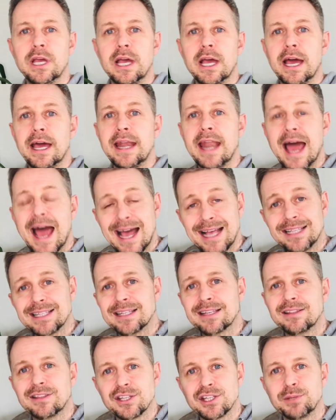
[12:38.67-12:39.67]
and
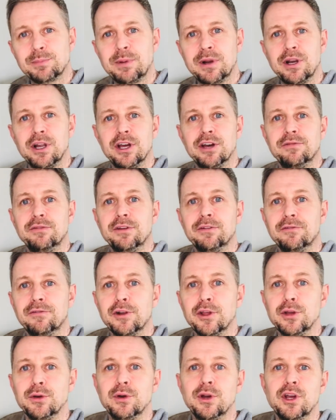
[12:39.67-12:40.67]
ask the spirit of the
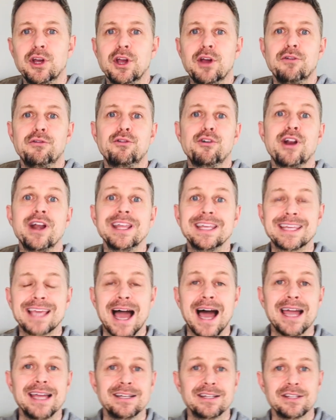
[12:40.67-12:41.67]
flute for any
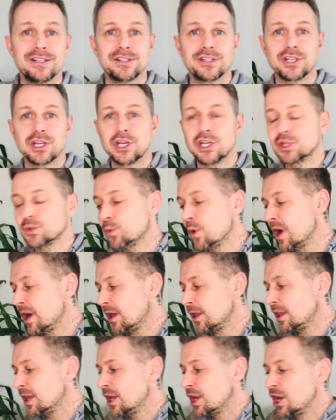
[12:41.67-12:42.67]
guidance as
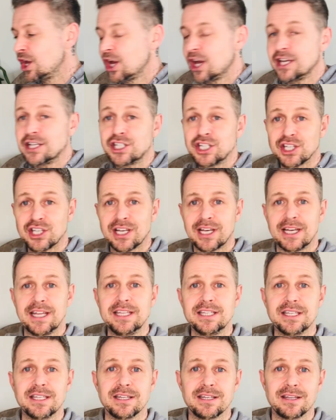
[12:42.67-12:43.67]
well, and just
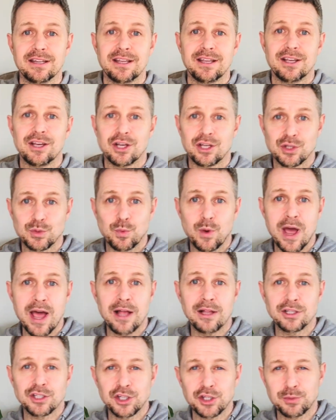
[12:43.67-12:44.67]
listen as
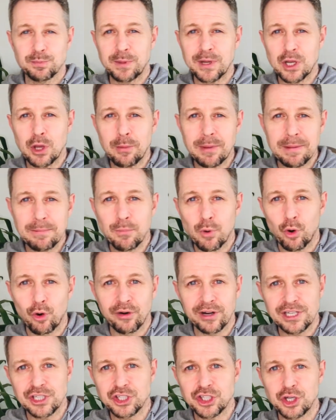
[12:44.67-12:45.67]
well, and just becoming
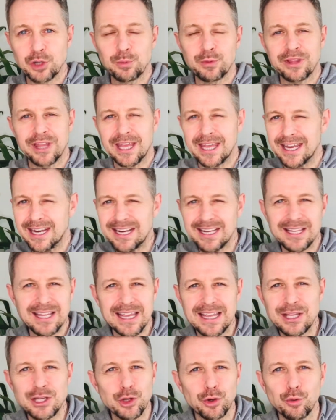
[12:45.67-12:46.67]
more in tune with it
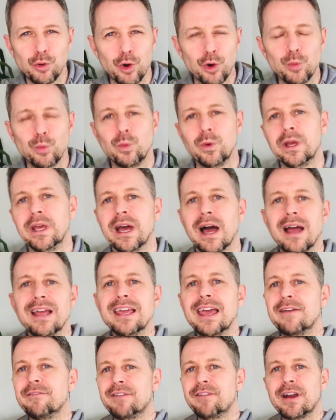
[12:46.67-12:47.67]
in your own way. I
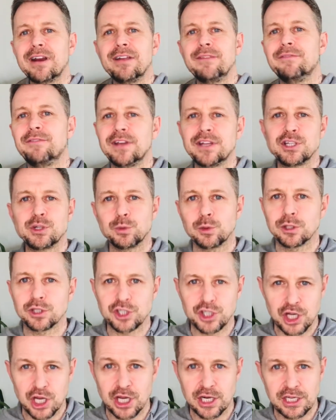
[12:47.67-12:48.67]
get very visual
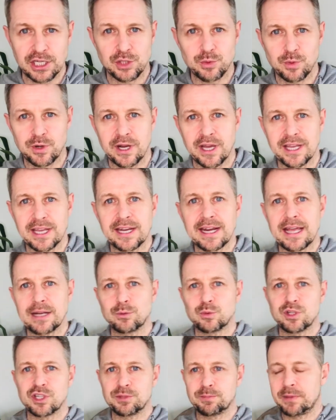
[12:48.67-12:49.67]
journeys when I connect
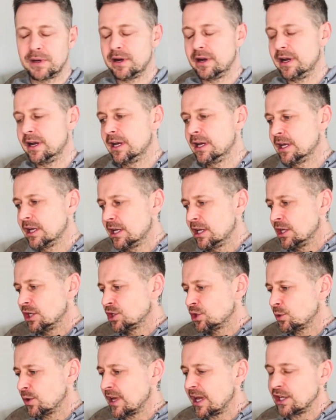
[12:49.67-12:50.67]
with spirit,
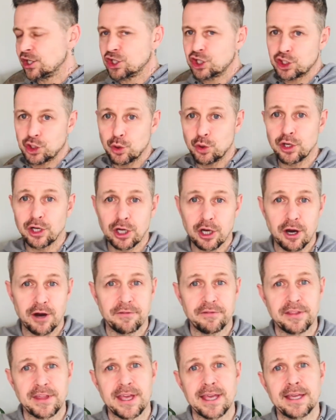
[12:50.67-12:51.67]
so I get shown a lot of
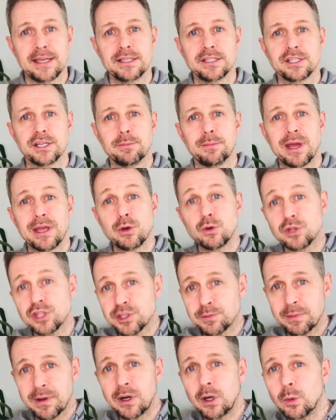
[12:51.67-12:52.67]
things, and my own
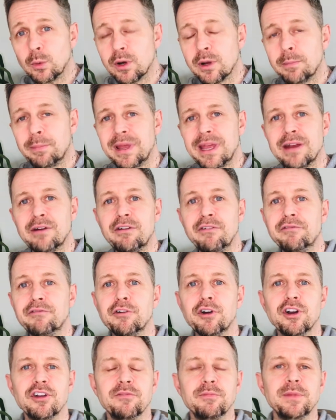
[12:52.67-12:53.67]
spirit will appear in
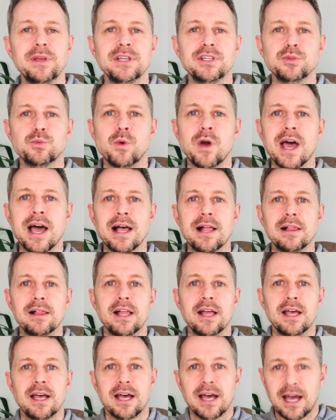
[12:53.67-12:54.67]
front of me as well
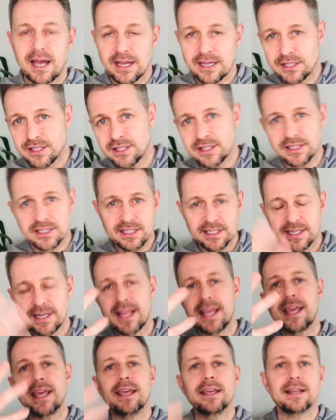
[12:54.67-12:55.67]
as the
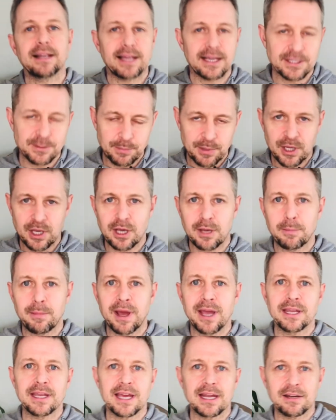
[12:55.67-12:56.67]
snake, as per
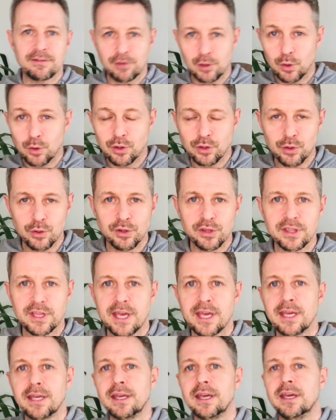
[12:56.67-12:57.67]
my kind of logo
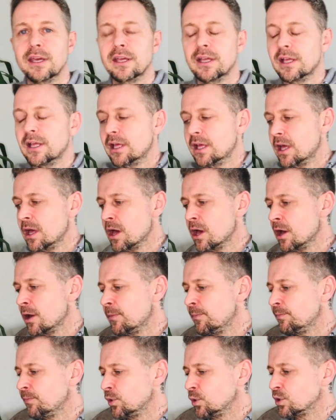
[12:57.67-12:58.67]
thing,
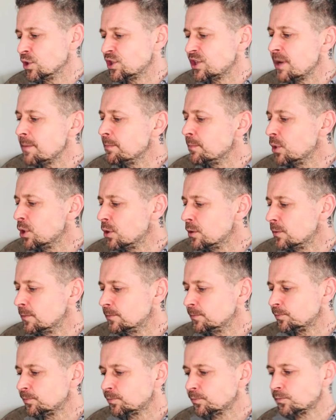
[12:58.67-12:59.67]
or symbol.
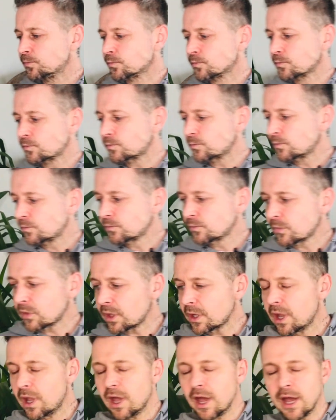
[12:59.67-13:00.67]

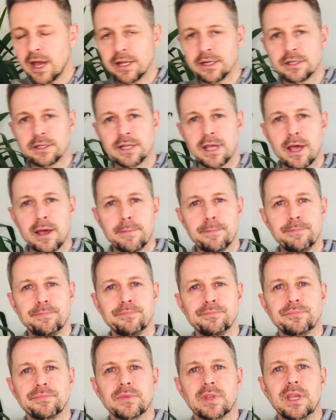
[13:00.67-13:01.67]
And
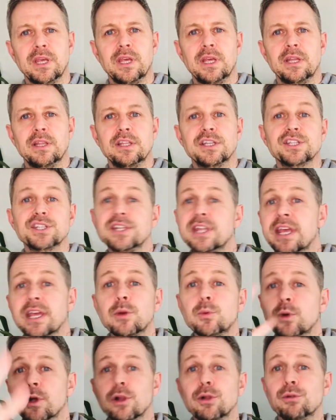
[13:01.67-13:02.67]
the
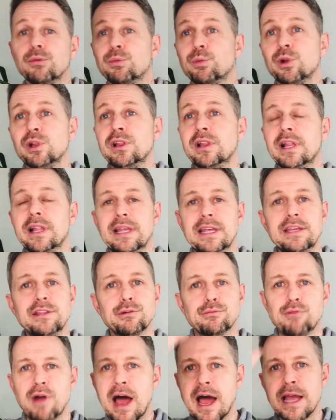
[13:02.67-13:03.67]
snake will
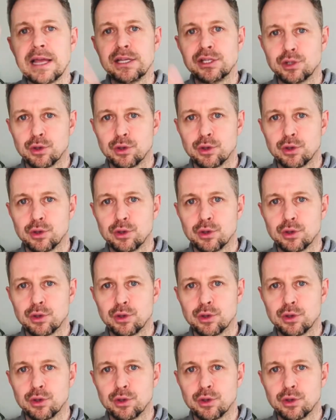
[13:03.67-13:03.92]
either rise